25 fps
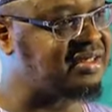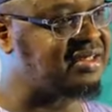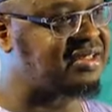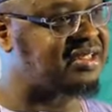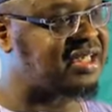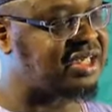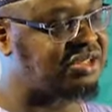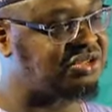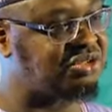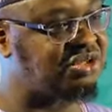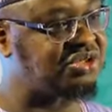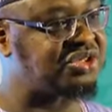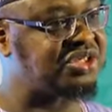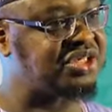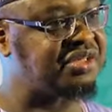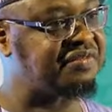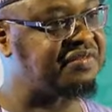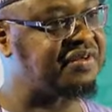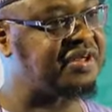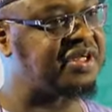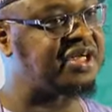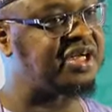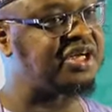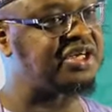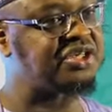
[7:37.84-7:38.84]
is a
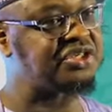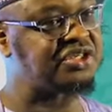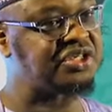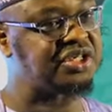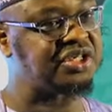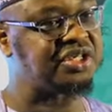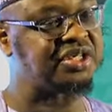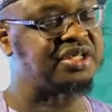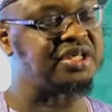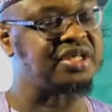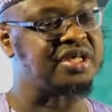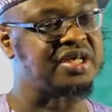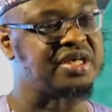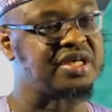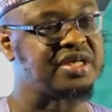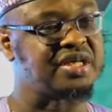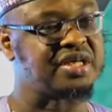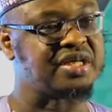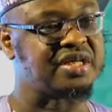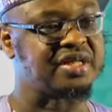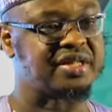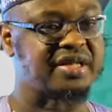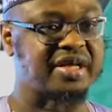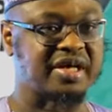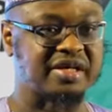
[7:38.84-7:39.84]
justification
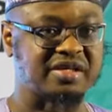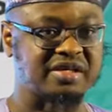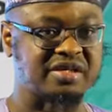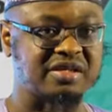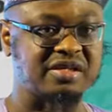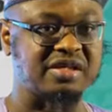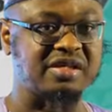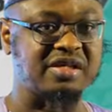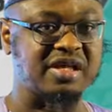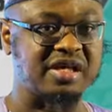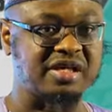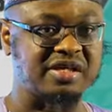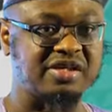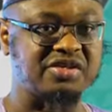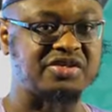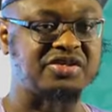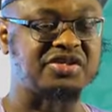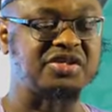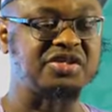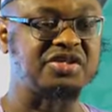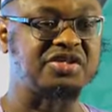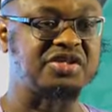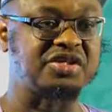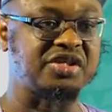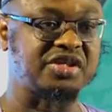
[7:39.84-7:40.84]
that the
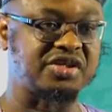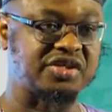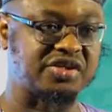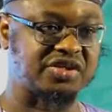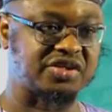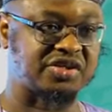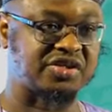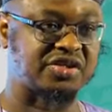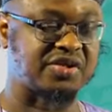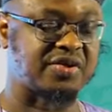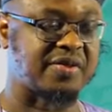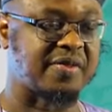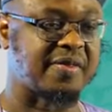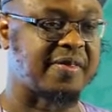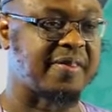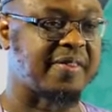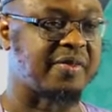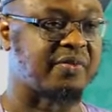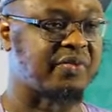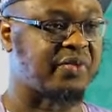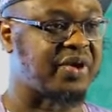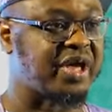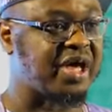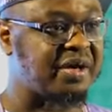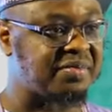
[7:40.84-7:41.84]
decisions
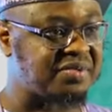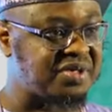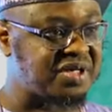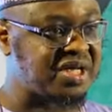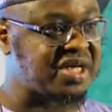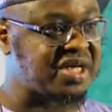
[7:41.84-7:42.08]
we have